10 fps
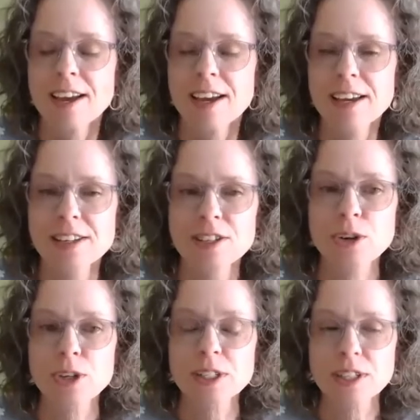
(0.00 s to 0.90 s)
is
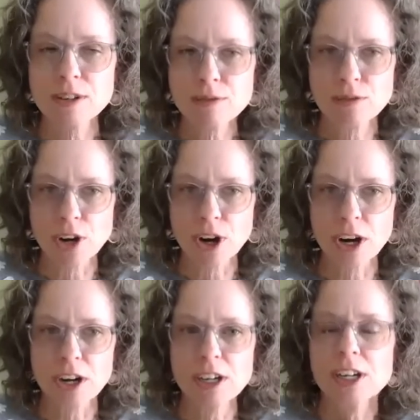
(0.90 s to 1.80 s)
Kristin
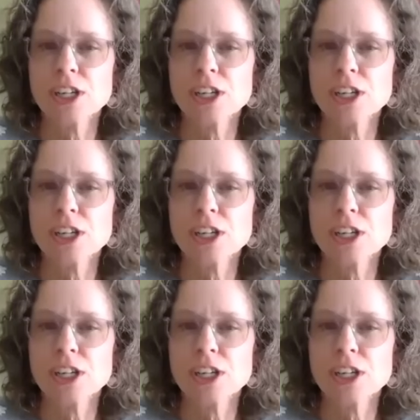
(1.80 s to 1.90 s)
Farr.